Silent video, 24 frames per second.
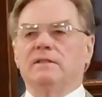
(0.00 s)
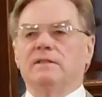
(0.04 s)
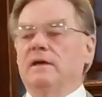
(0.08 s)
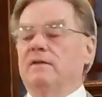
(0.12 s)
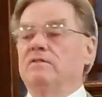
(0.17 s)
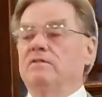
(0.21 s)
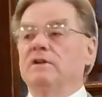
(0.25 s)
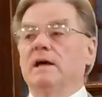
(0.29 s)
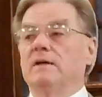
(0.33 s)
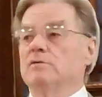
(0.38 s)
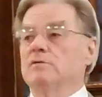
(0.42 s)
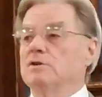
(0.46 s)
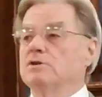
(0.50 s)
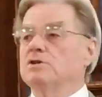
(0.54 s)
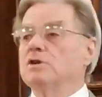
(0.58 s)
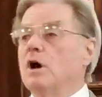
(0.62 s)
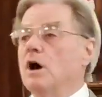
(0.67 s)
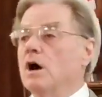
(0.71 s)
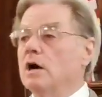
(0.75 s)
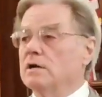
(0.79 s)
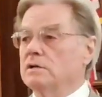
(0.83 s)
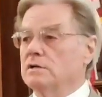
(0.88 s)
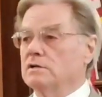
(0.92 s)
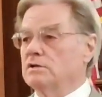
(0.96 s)
They've never
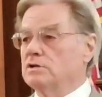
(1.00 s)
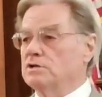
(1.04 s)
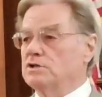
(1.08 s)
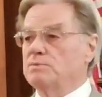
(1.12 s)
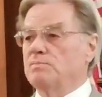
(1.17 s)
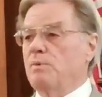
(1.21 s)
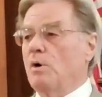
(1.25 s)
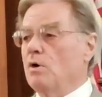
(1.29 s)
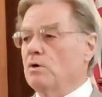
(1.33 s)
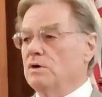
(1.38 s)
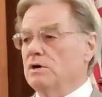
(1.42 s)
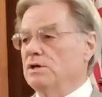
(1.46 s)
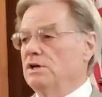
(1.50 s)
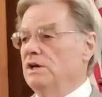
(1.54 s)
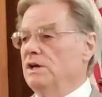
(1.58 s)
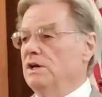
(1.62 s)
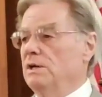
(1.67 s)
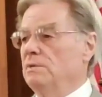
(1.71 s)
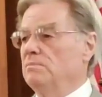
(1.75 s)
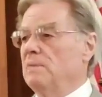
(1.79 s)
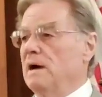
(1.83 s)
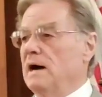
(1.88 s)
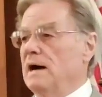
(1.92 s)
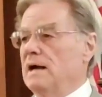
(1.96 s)
talked, spoken to
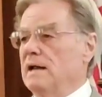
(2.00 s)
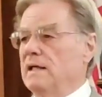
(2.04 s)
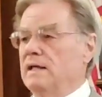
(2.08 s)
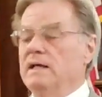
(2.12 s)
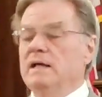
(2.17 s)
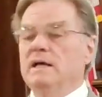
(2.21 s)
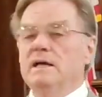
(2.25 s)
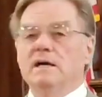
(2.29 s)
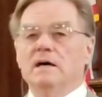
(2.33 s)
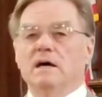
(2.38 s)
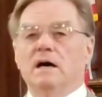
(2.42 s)
anybody.